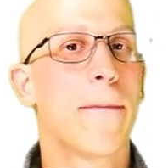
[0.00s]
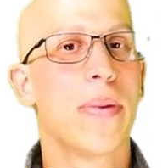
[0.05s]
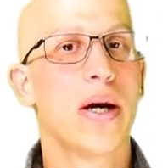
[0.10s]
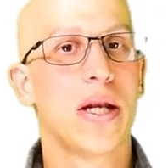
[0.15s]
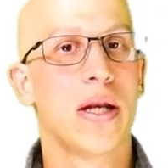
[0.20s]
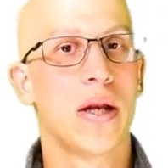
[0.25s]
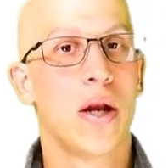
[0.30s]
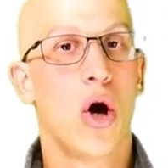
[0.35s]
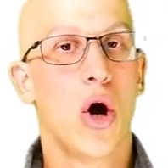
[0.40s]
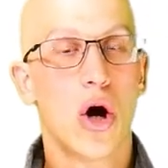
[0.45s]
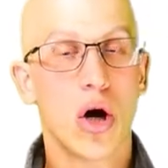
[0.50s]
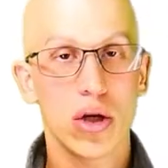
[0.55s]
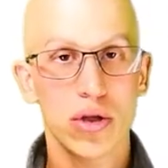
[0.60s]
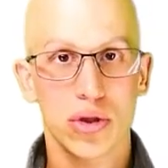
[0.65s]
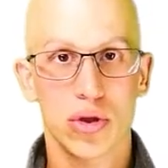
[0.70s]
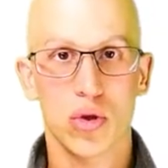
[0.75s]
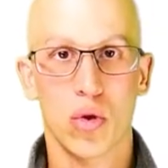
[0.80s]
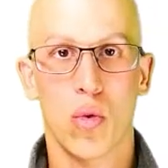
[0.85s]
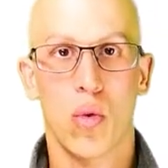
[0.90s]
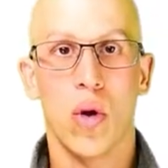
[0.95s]
like button.
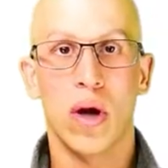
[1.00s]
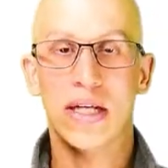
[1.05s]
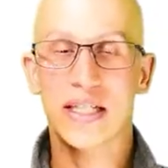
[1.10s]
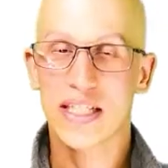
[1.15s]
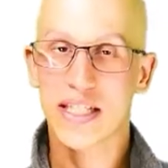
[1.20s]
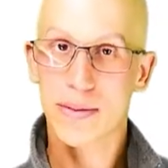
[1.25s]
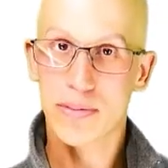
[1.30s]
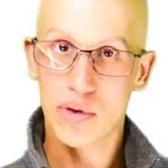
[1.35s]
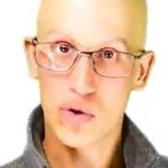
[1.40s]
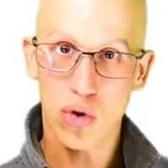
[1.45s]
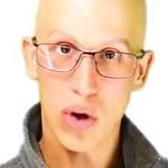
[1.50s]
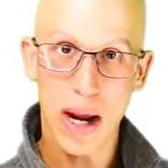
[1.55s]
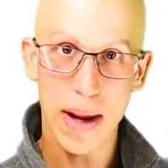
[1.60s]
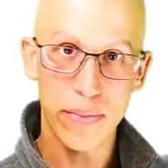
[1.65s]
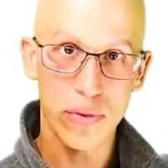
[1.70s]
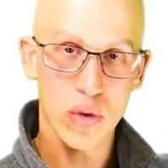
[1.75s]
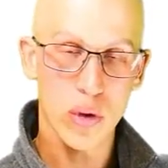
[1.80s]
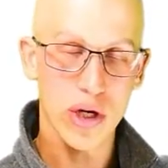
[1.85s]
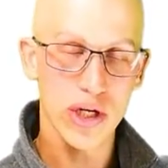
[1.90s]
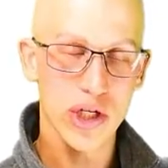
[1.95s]
Also,
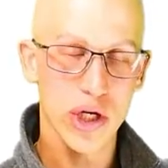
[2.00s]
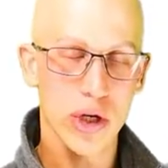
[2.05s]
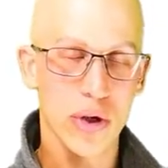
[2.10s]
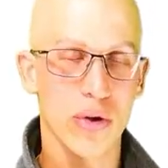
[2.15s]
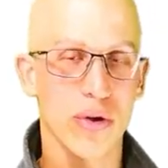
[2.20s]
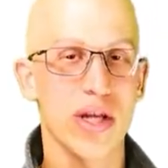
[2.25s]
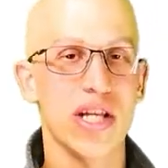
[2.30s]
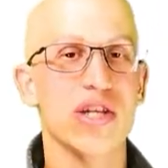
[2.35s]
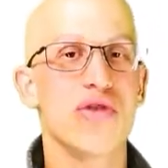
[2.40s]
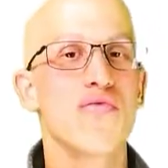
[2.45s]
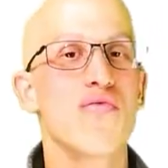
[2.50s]
subscribe to our channel.